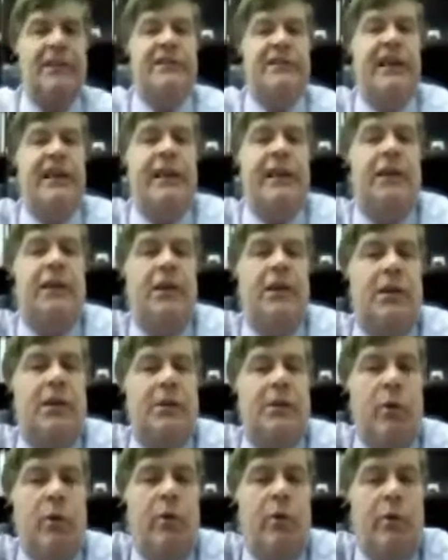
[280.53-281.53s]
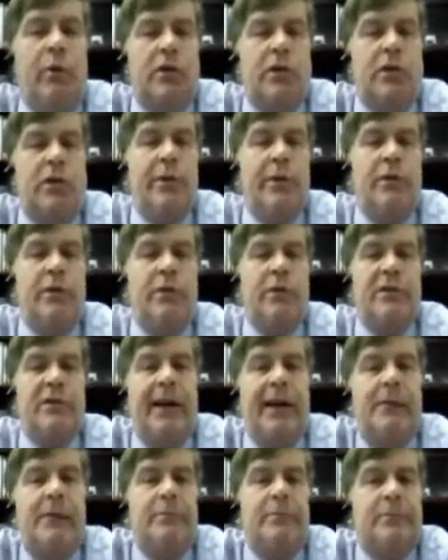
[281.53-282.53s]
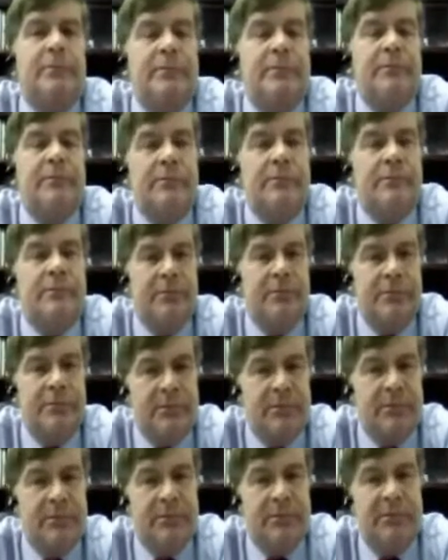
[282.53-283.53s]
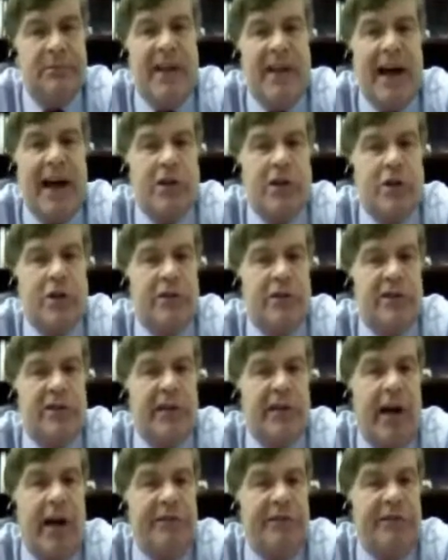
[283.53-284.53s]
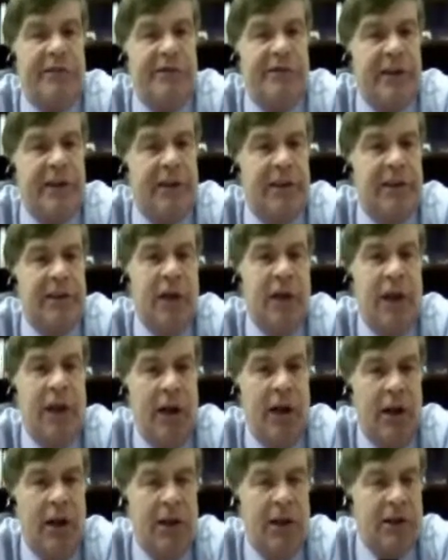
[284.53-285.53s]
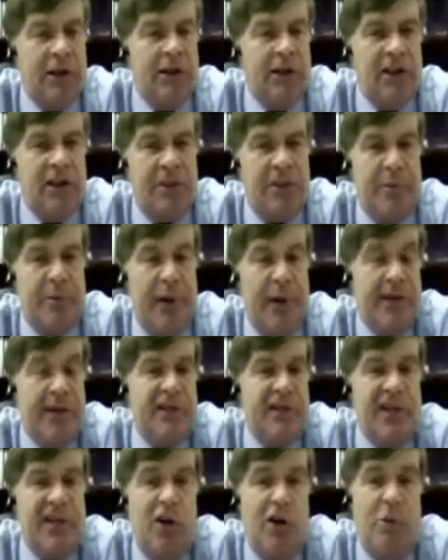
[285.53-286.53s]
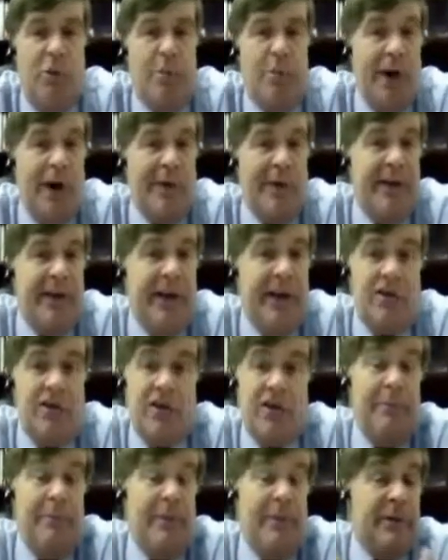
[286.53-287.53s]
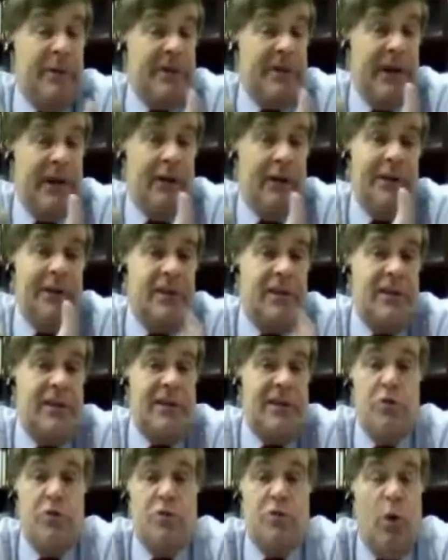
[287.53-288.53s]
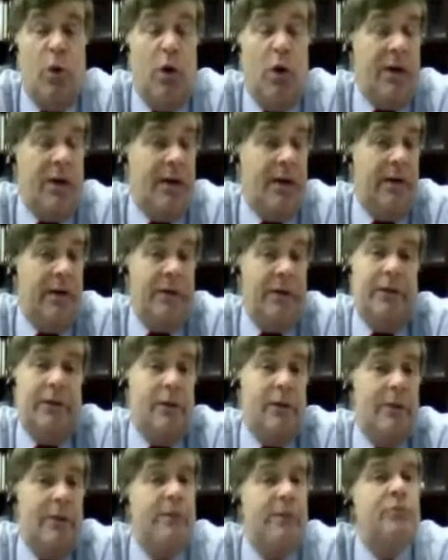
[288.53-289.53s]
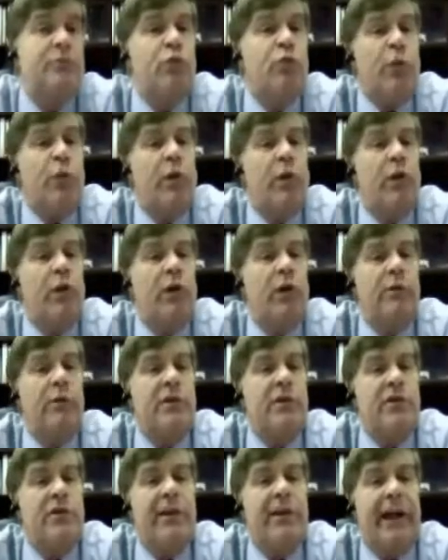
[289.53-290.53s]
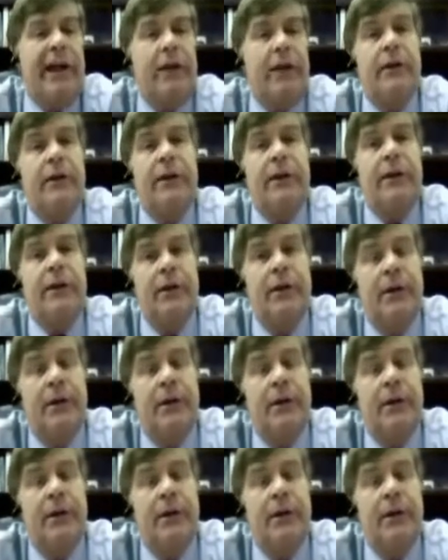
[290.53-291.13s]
thing? What should we use there? Natural stuff, just plain soap, nothing. Some people say only just use water. I don't know. I mean, what's your take on it?